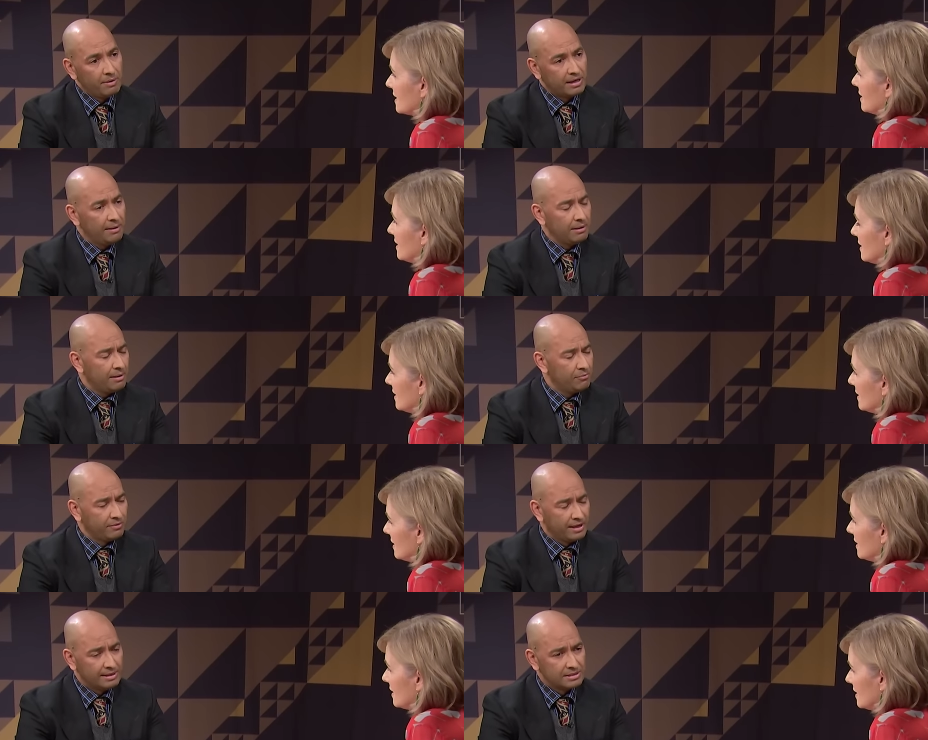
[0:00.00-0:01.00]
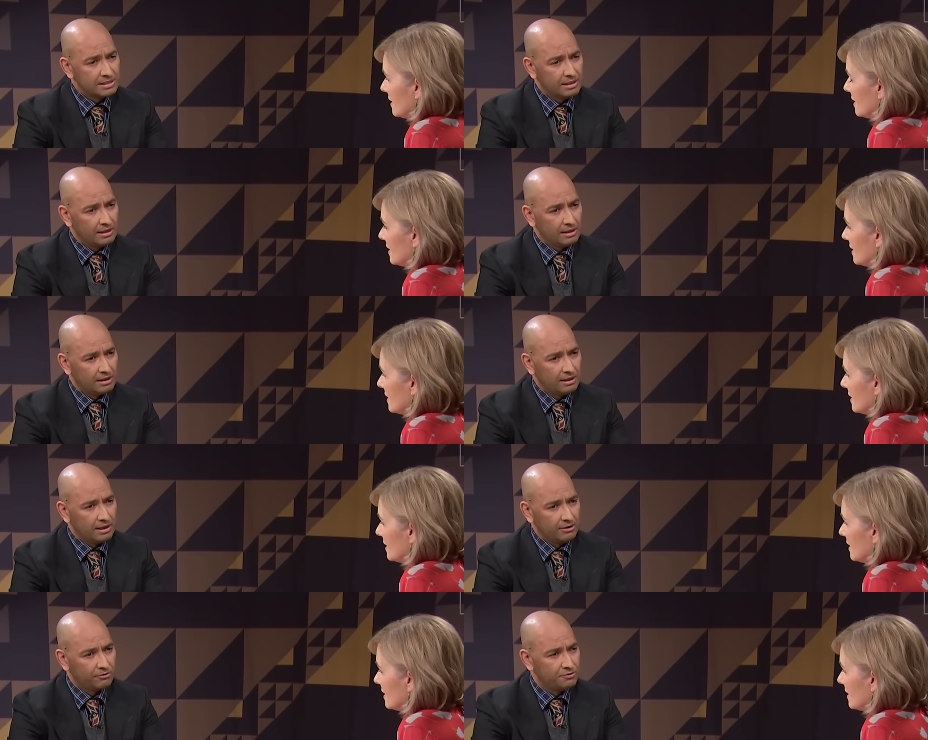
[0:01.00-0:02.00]
Speaker 1: But ca capital gains are
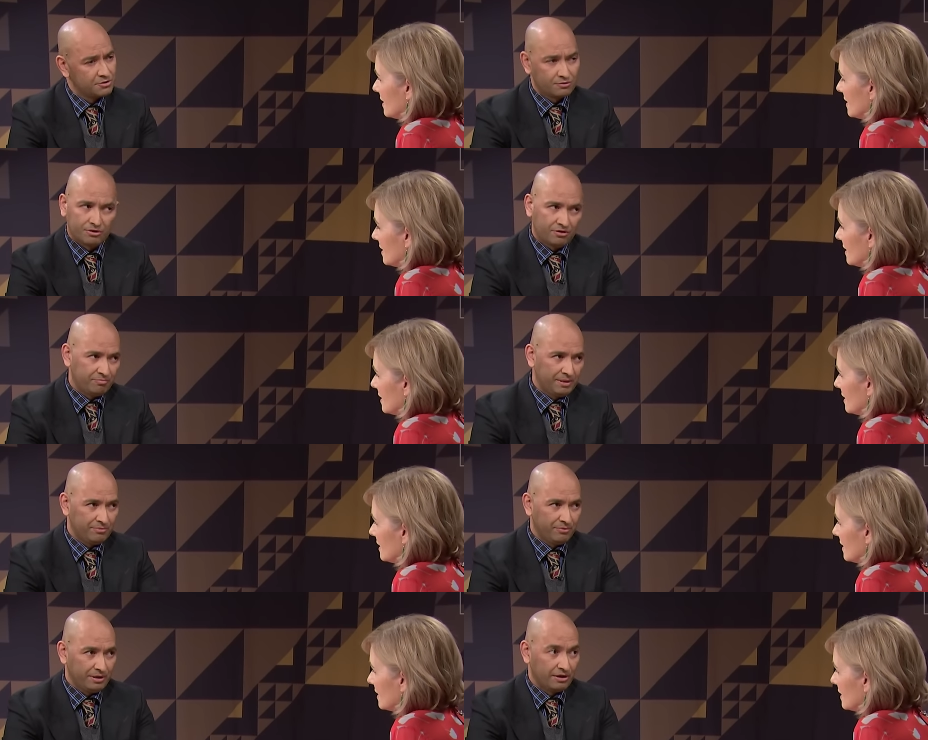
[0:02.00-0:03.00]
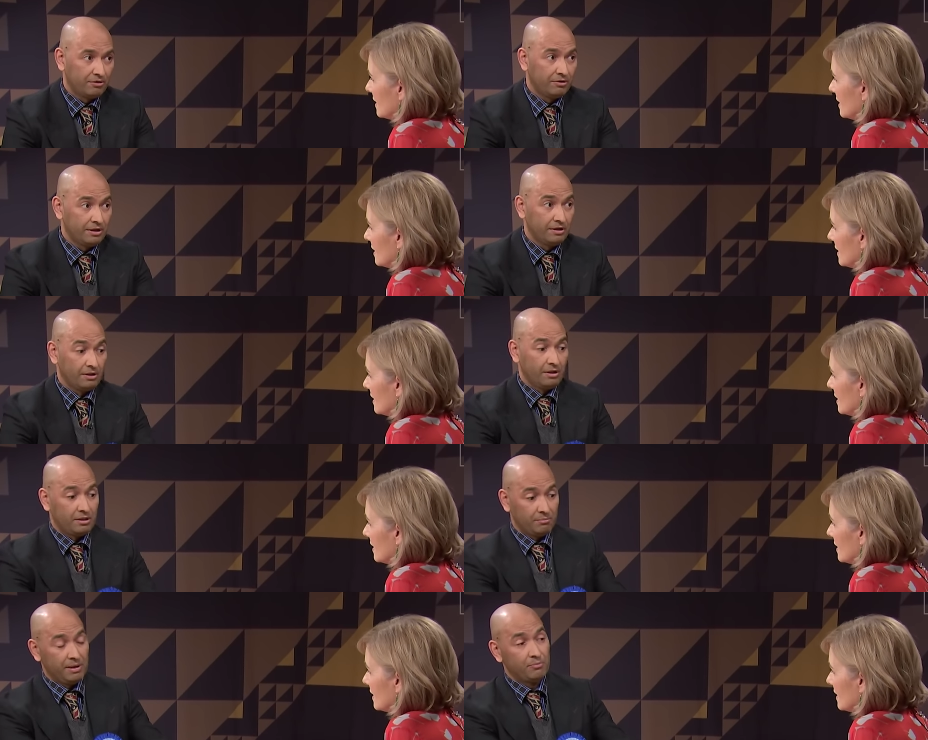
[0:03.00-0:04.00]
accrues to a lot of people, including
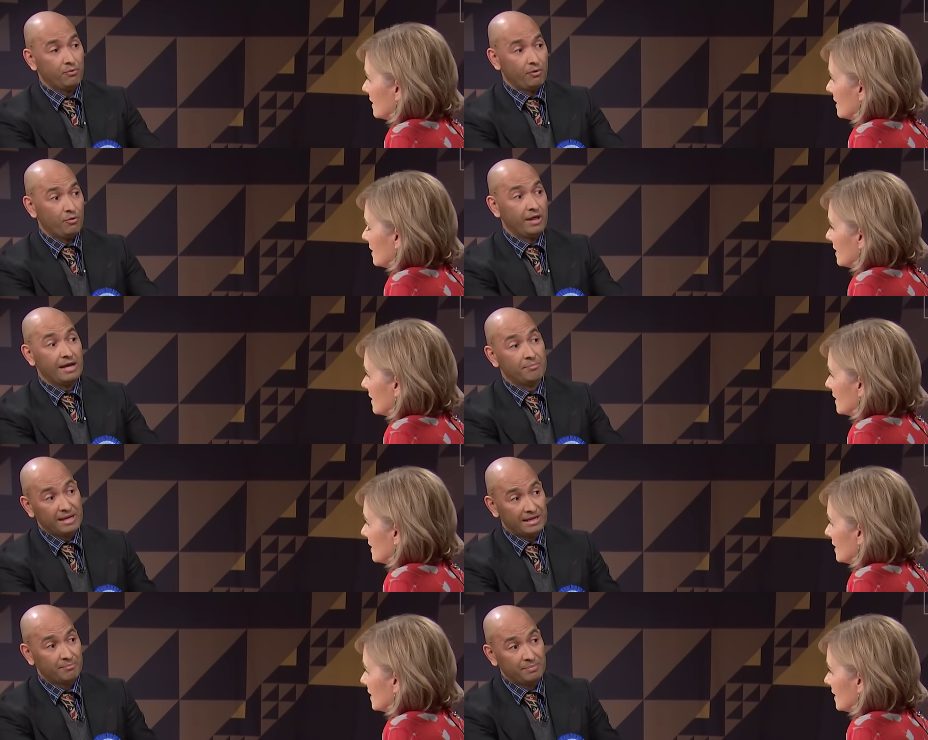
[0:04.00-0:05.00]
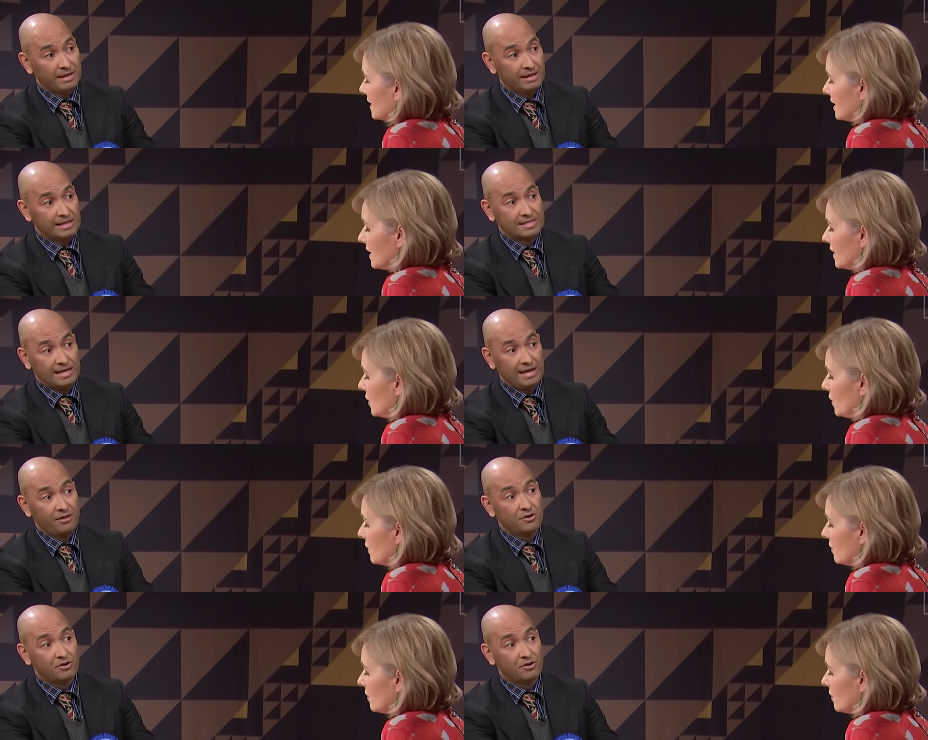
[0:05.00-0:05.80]
the people who they are being compared against. Not and